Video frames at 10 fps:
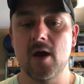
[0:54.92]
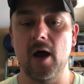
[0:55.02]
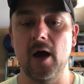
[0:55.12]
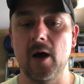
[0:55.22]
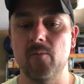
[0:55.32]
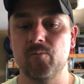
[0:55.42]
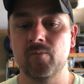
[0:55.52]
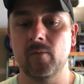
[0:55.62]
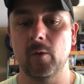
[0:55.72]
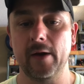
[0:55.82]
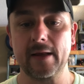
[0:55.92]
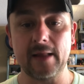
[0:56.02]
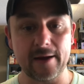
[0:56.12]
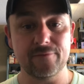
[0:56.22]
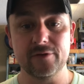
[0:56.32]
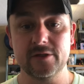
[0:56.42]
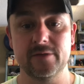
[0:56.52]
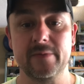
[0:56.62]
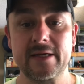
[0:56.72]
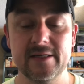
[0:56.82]
What I'd like for this
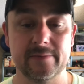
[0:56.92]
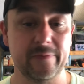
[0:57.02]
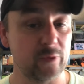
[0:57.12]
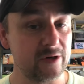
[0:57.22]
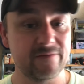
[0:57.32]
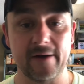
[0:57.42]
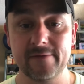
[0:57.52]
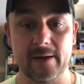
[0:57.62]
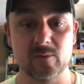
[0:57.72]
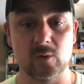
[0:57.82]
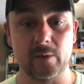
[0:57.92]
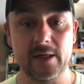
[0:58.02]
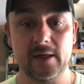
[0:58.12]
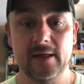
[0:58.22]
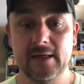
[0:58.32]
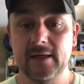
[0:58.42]
to be is 3 to 5 times a week.